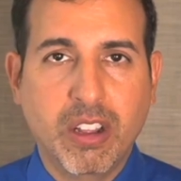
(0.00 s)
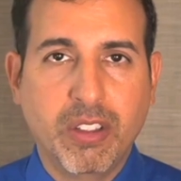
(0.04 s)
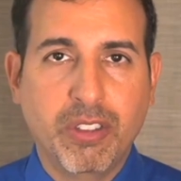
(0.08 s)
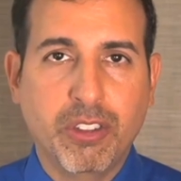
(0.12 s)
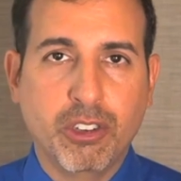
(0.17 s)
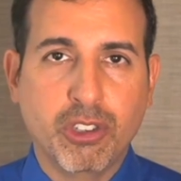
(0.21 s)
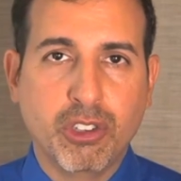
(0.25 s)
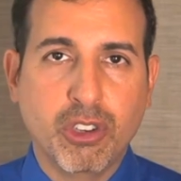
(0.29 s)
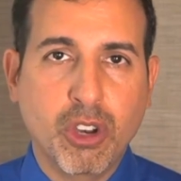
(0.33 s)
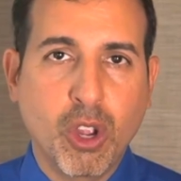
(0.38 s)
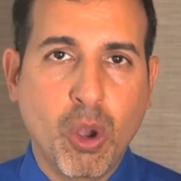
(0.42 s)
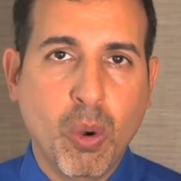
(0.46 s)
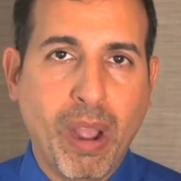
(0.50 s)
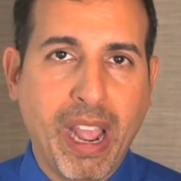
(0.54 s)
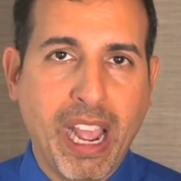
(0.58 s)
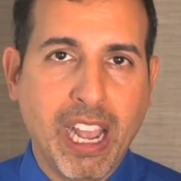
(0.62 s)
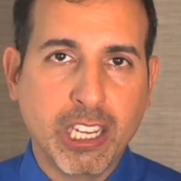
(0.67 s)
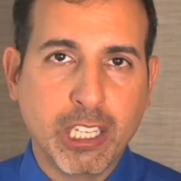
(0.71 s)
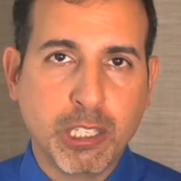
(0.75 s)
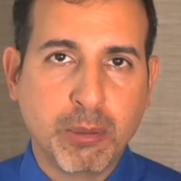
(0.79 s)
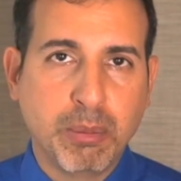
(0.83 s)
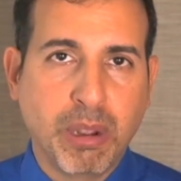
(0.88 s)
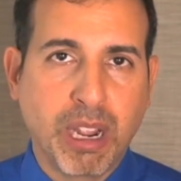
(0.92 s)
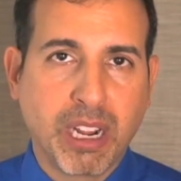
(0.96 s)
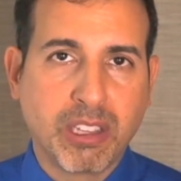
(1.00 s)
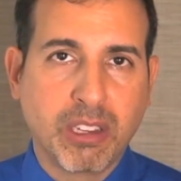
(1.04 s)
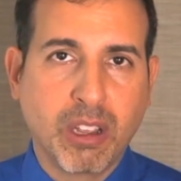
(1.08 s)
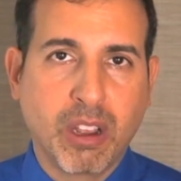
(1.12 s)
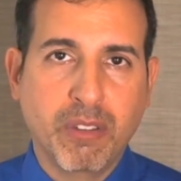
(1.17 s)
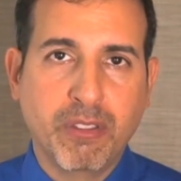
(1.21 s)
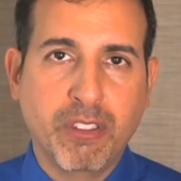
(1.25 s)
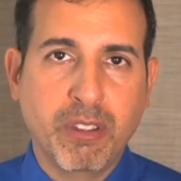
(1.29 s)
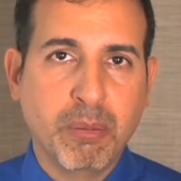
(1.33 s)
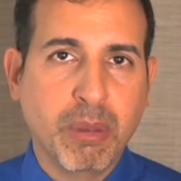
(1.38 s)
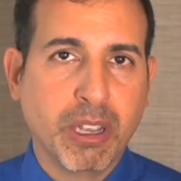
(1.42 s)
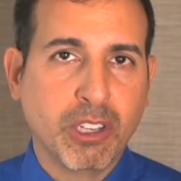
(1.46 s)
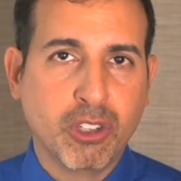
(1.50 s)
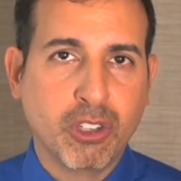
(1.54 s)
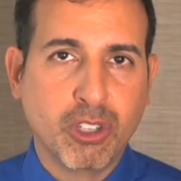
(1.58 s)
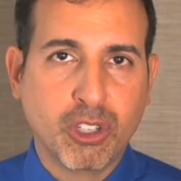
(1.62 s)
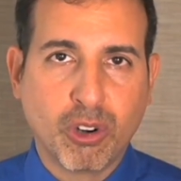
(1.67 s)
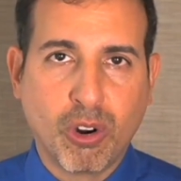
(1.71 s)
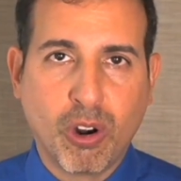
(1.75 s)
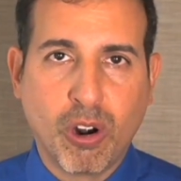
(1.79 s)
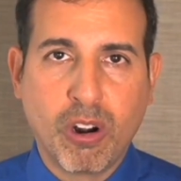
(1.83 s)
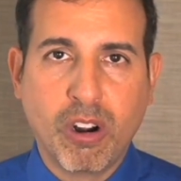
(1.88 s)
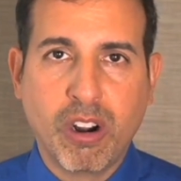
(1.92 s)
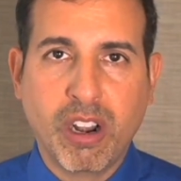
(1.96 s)
There's no aspect of the
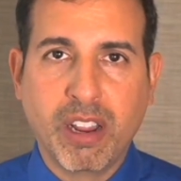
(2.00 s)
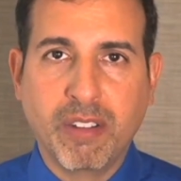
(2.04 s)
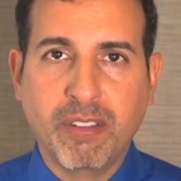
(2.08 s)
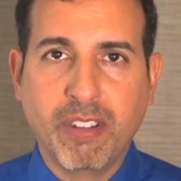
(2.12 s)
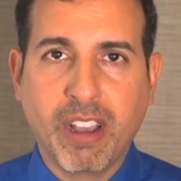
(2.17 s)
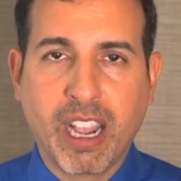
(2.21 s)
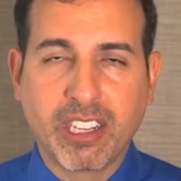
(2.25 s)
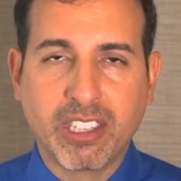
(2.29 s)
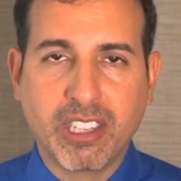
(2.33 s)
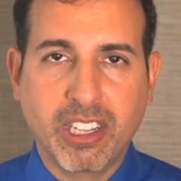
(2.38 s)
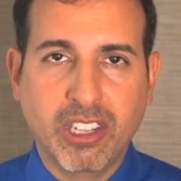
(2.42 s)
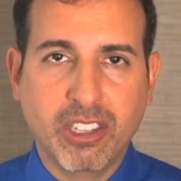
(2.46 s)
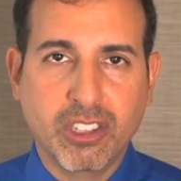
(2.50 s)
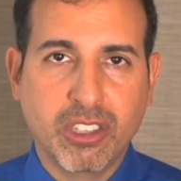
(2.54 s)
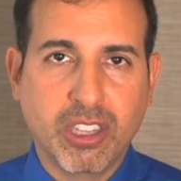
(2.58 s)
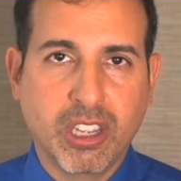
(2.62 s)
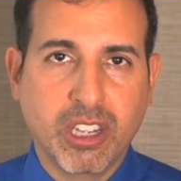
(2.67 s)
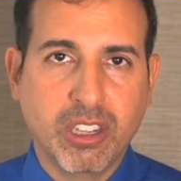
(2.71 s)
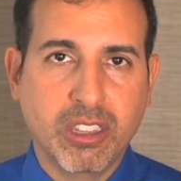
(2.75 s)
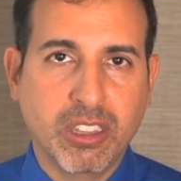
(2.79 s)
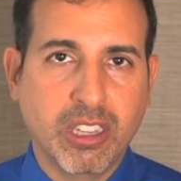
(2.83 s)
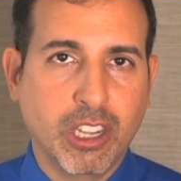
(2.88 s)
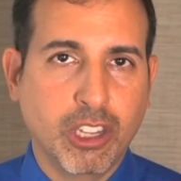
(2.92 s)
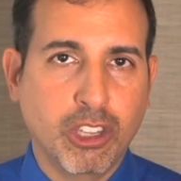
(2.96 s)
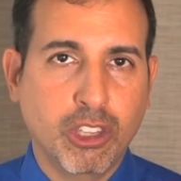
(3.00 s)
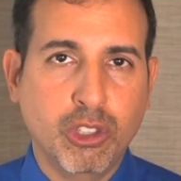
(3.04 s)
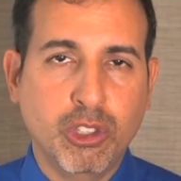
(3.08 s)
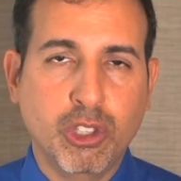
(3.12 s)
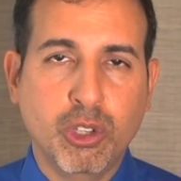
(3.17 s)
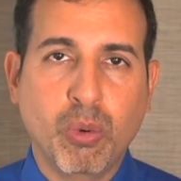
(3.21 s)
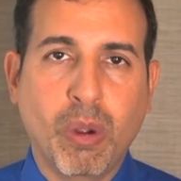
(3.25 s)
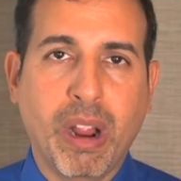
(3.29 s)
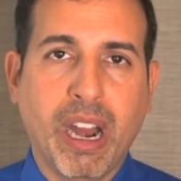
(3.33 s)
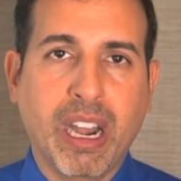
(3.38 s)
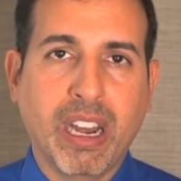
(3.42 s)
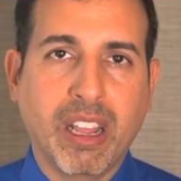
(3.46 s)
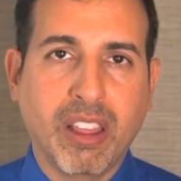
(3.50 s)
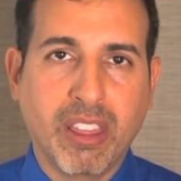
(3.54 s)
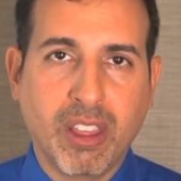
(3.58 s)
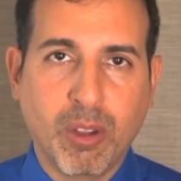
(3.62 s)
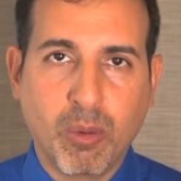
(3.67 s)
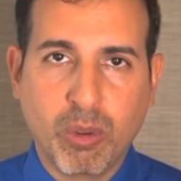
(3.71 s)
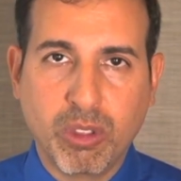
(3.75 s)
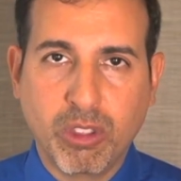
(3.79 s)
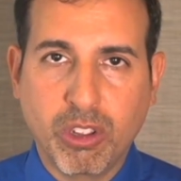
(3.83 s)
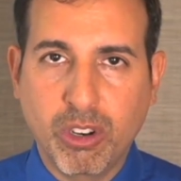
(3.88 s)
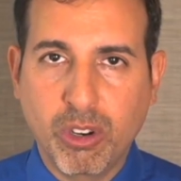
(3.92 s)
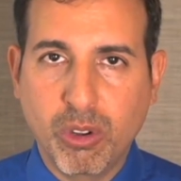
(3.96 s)
messenger R N A vaccines that, that you do anything
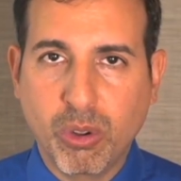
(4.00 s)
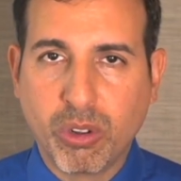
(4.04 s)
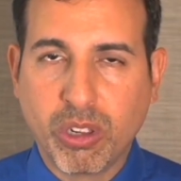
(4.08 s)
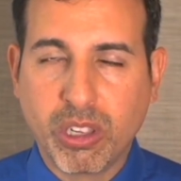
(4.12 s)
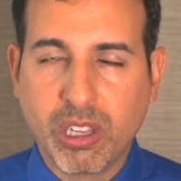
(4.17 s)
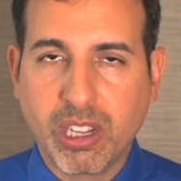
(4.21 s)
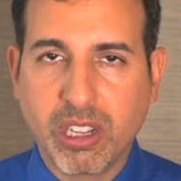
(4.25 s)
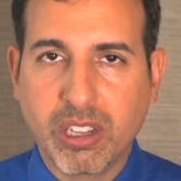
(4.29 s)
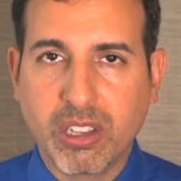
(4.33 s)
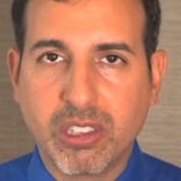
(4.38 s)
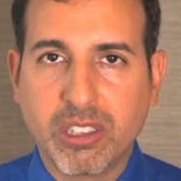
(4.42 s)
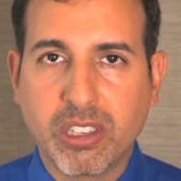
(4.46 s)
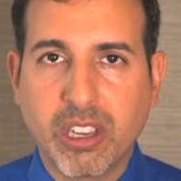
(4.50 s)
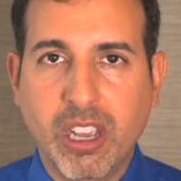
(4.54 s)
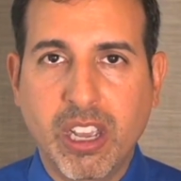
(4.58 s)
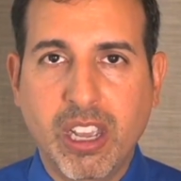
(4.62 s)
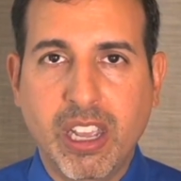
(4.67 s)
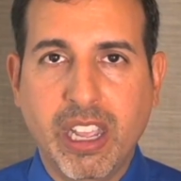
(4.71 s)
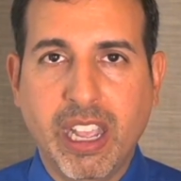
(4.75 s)
with the nucleus,